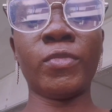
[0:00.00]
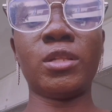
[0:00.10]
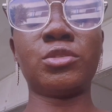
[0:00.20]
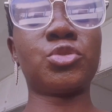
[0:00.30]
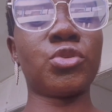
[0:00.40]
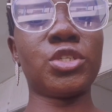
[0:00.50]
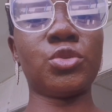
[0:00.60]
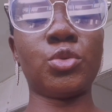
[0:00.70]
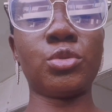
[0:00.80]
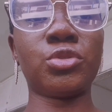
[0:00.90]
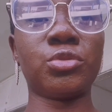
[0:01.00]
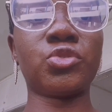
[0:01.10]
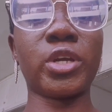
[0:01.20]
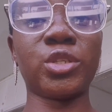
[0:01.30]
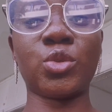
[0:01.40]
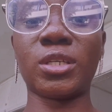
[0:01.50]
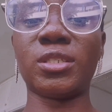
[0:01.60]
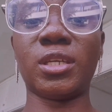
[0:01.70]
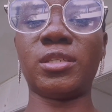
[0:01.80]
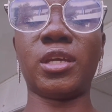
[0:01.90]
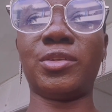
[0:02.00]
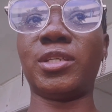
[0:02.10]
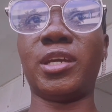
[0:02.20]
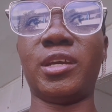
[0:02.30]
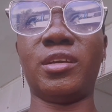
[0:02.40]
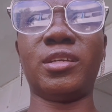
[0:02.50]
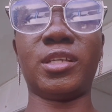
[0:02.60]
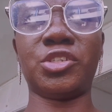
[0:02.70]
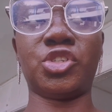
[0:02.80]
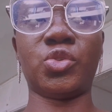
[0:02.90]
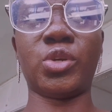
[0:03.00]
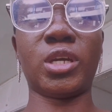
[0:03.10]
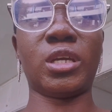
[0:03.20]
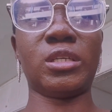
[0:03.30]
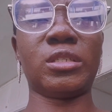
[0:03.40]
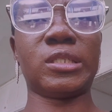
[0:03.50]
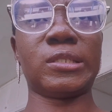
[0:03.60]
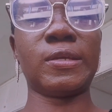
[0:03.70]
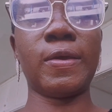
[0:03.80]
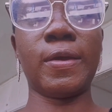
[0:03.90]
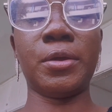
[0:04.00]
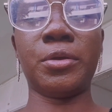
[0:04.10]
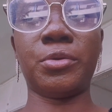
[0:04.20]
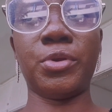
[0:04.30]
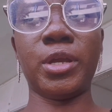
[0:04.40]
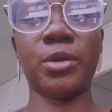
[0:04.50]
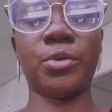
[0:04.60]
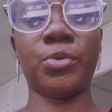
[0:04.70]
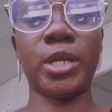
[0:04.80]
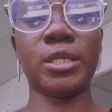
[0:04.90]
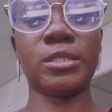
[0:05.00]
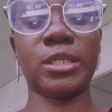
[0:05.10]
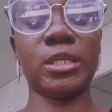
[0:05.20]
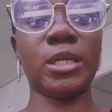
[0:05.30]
the stress you go through trying to access healthcare in Nigeria is cra- crazy.